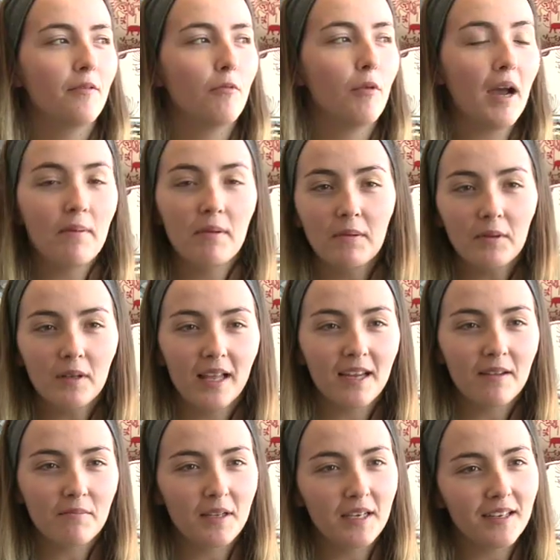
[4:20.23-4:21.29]
Why people
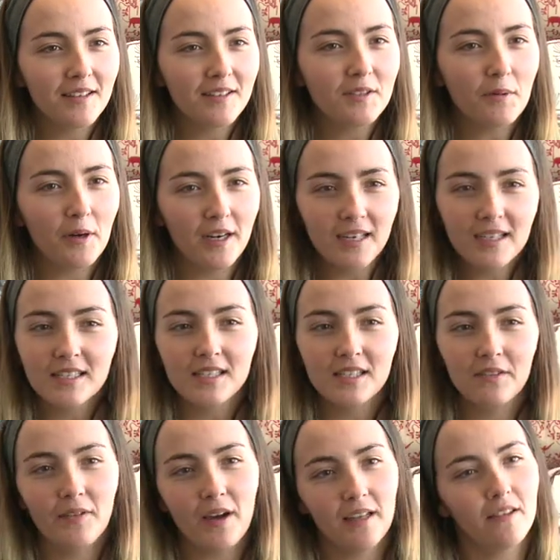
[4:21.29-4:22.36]
like Mignon's products
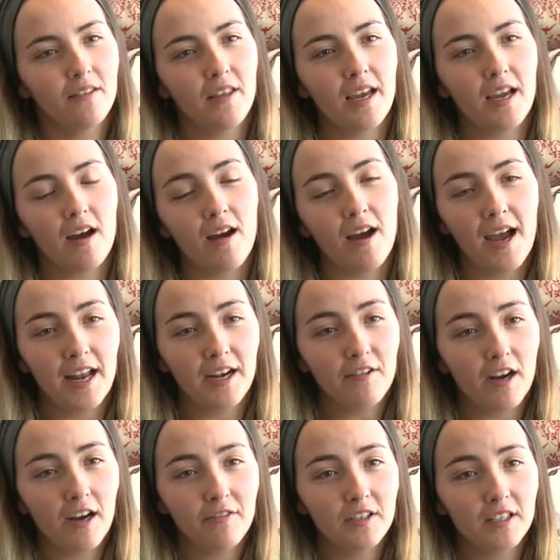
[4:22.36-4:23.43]
is the fact that they are
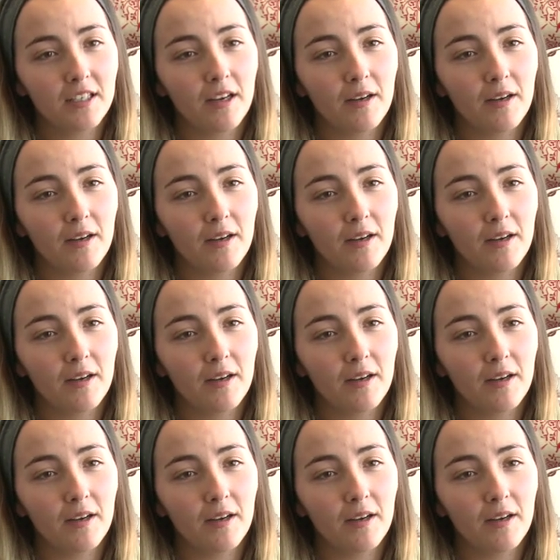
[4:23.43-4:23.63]
handcrafted